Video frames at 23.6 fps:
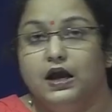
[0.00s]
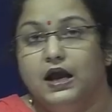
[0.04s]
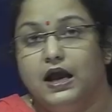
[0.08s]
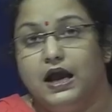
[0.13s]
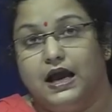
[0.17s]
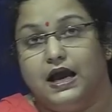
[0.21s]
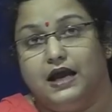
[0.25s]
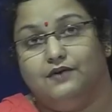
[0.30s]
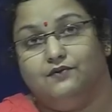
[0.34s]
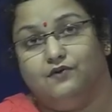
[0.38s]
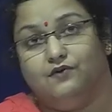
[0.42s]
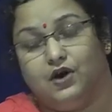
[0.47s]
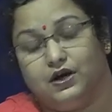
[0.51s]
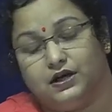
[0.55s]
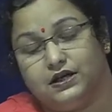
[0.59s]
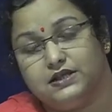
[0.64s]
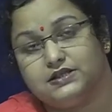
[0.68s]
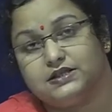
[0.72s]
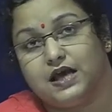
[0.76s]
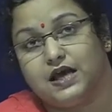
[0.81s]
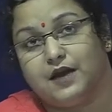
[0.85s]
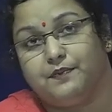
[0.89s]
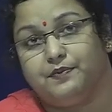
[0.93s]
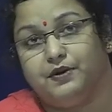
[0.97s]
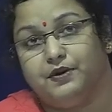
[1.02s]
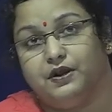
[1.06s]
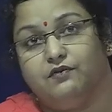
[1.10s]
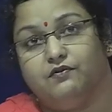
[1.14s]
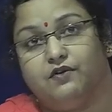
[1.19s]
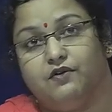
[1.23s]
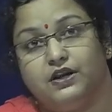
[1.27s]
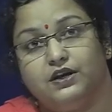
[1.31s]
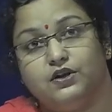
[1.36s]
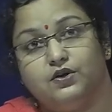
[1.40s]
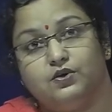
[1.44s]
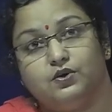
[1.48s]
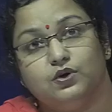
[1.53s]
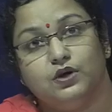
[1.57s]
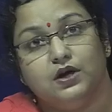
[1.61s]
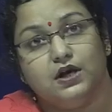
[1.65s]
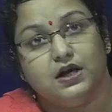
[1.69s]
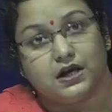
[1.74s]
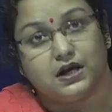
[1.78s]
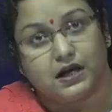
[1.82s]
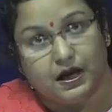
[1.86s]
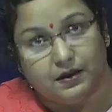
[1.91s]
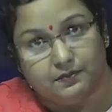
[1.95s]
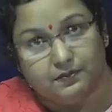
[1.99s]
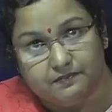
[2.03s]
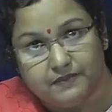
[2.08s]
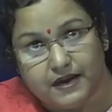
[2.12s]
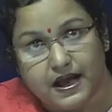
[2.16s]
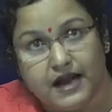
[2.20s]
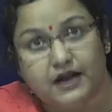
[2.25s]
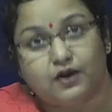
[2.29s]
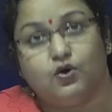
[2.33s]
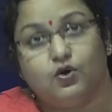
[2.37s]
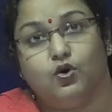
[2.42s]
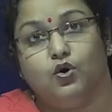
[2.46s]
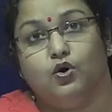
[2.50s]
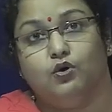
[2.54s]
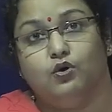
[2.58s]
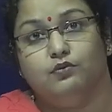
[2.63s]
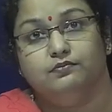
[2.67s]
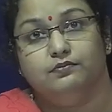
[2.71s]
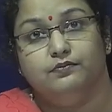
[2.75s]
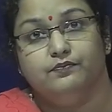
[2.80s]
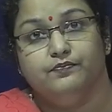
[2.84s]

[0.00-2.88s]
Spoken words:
And what is happening when you come back home,